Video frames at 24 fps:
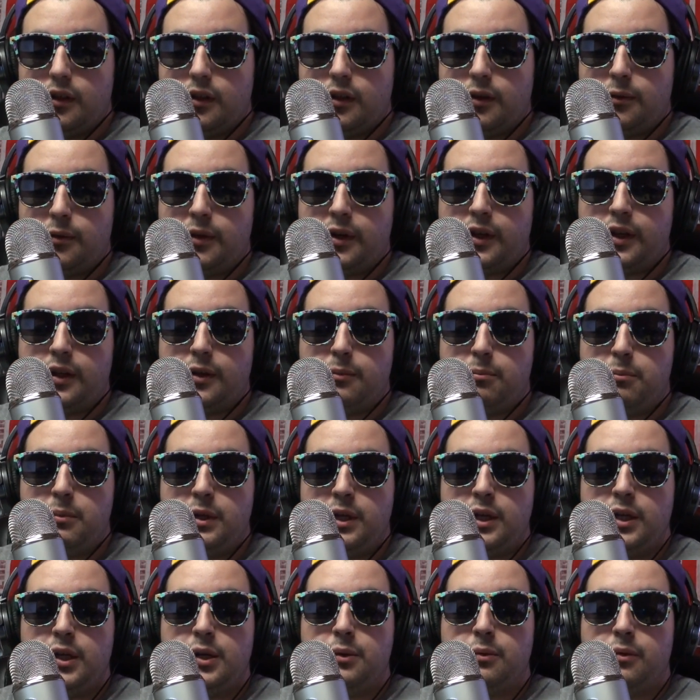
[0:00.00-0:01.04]
I want to get a
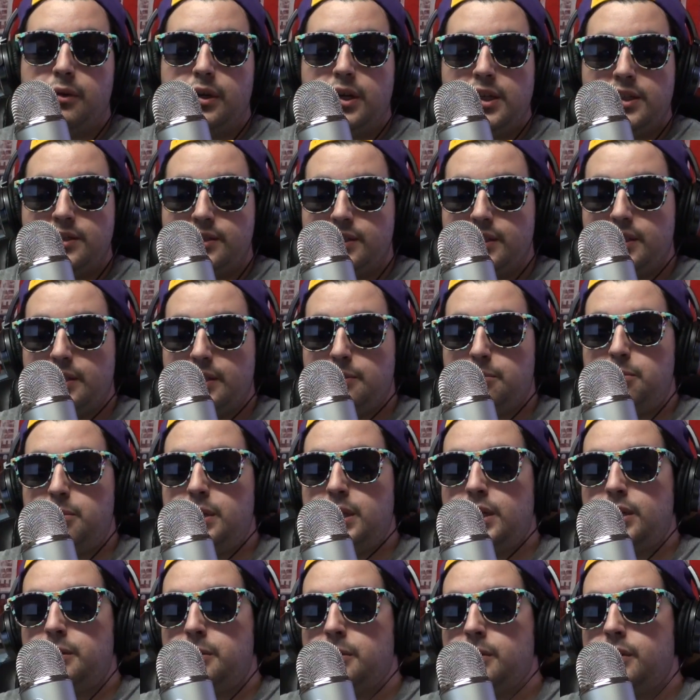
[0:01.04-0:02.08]
big one. I've seen a
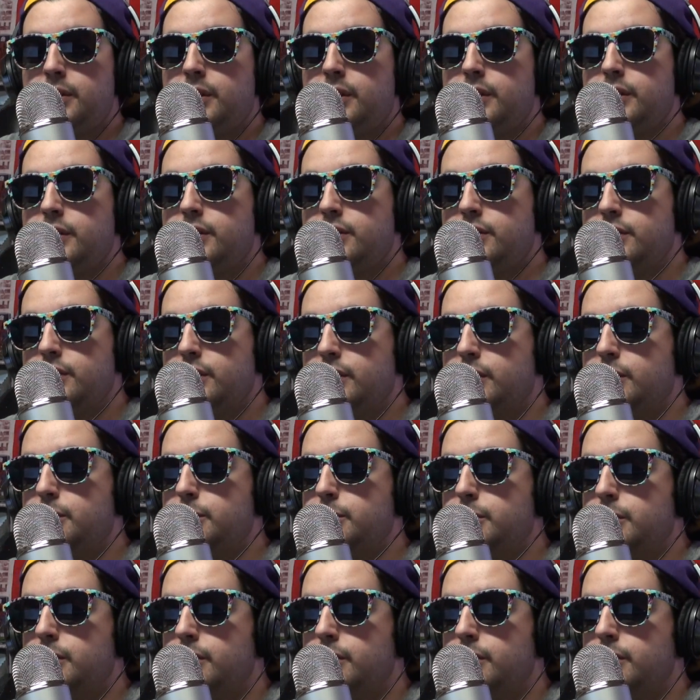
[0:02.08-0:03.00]
big one on YouTube.